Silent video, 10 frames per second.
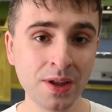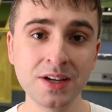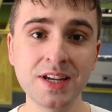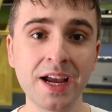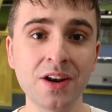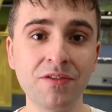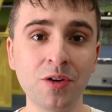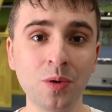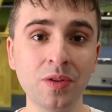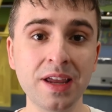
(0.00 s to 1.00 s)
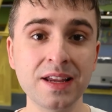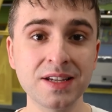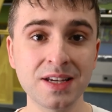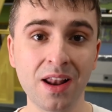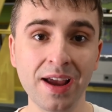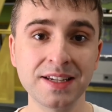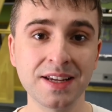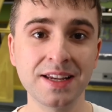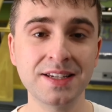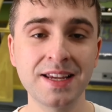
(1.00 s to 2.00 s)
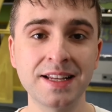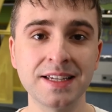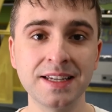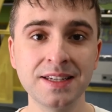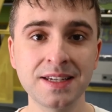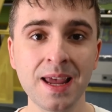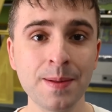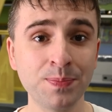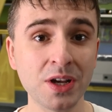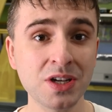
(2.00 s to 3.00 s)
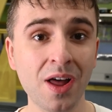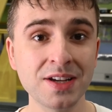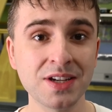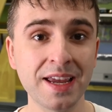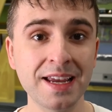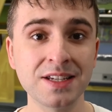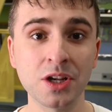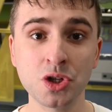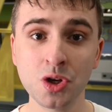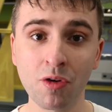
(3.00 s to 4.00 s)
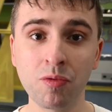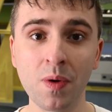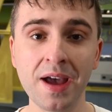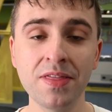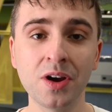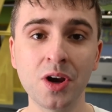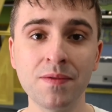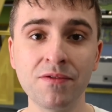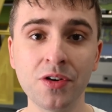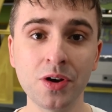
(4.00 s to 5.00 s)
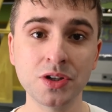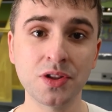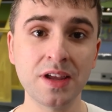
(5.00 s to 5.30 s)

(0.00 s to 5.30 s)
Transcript: Second of all, the slicer settings. A slicer is a software that converts